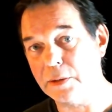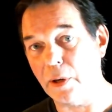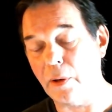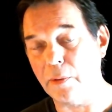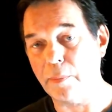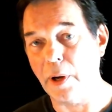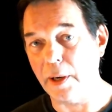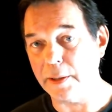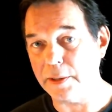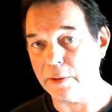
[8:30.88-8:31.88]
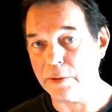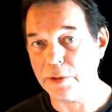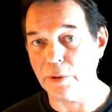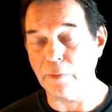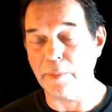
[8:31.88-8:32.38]
to all the pioneers
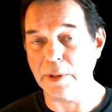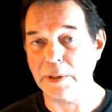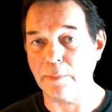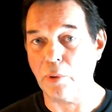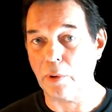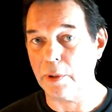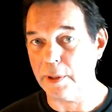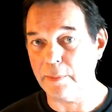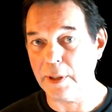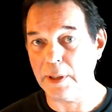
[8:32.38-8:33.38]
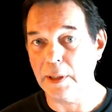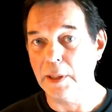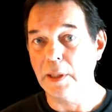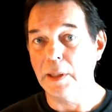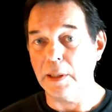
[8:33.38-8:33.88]
who've been supporting me
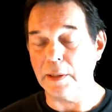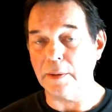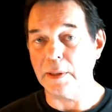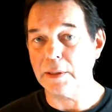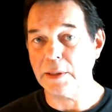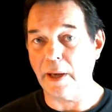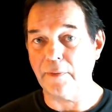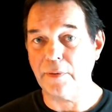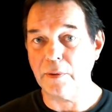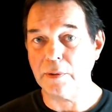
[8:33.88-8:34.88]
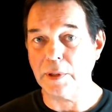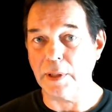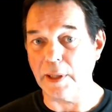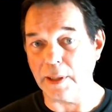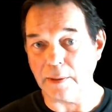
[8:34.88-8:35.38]
in this effort
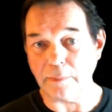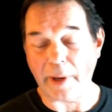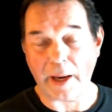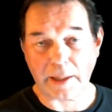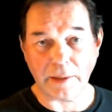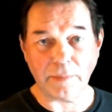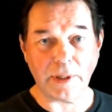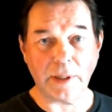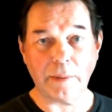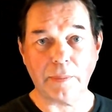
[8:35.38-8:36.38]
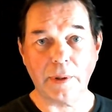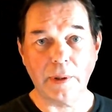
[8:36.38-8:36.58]
and backing me up.